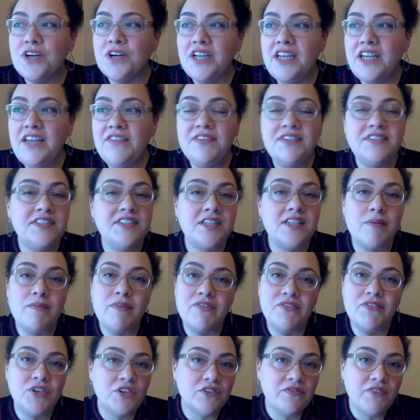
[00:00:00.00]
even some
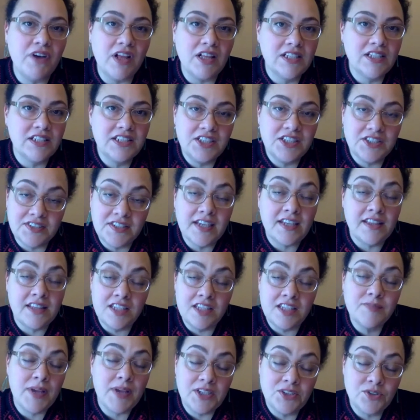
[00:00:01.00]
of your volunteers, like
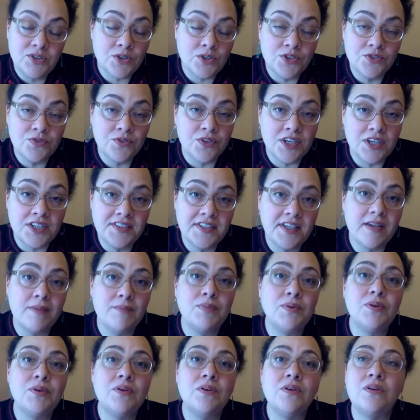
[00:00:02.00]
these mentors, for
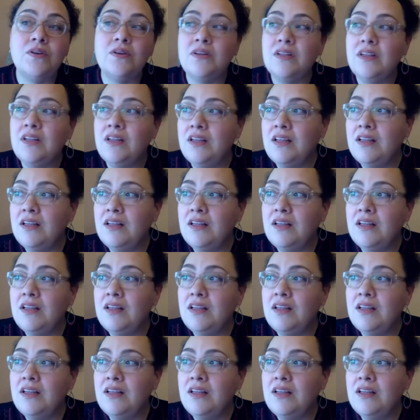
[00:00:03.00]
example,